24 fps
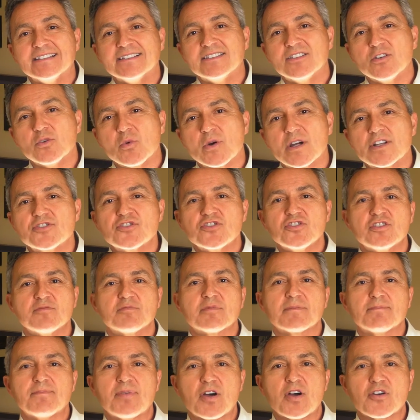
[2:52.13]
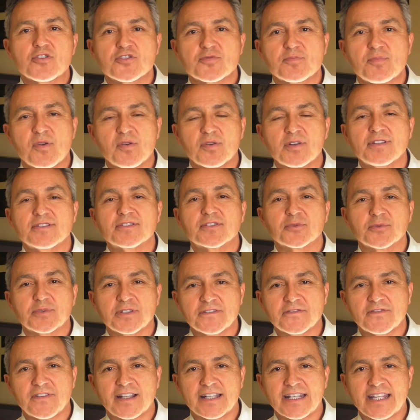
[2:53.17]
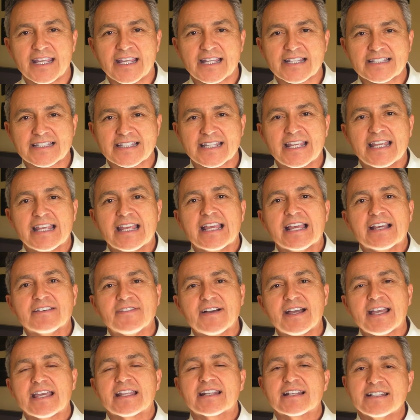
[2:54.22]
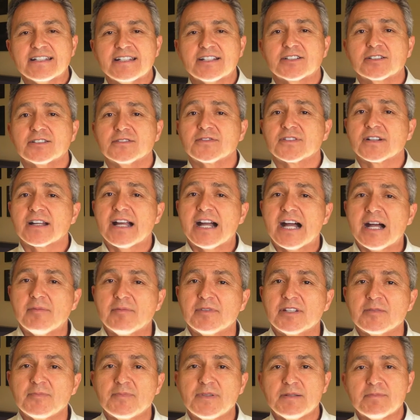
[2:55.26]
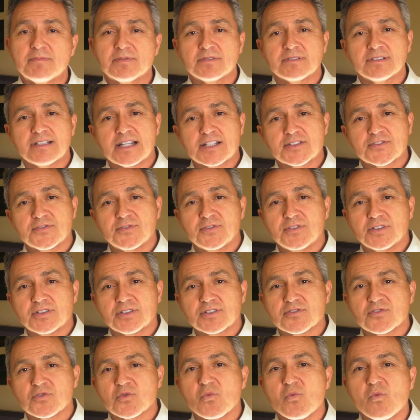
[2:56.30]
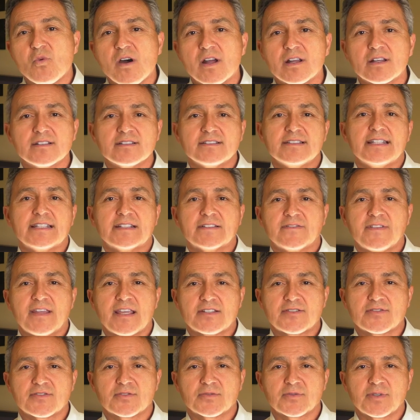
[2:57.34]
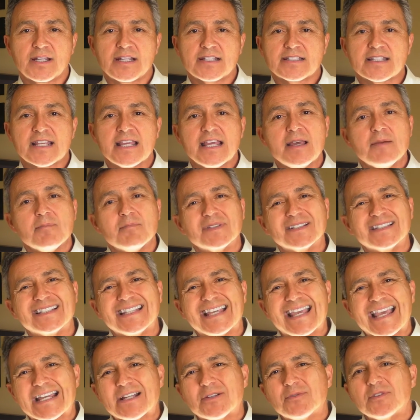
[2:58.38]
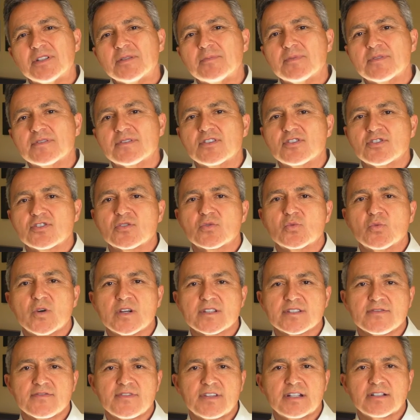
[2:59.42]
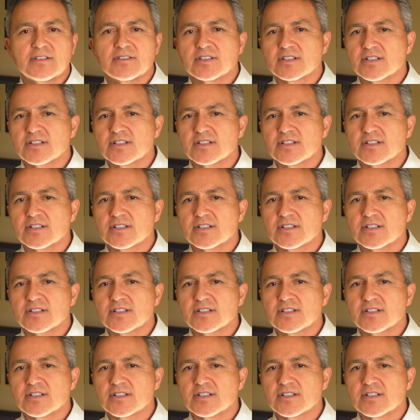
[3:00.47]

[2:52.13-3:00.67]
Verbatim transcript: the ones who have been postponing their refinance. If I had a nickel for how many people in the last few years wanted to take advantage of the rates, but the equity position wasn't there to